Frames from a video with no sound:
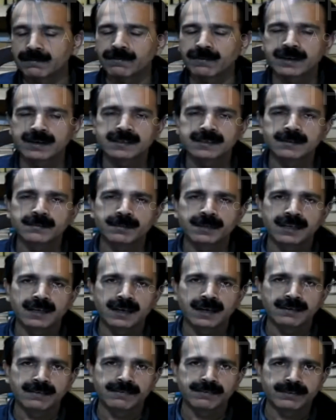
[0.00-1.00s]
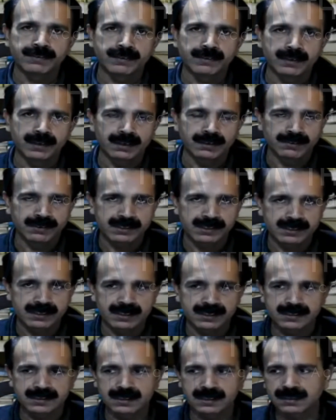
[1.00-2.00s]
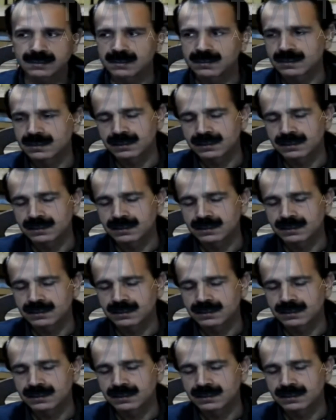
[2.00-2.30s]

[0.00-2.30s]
What is the meaning of investigation?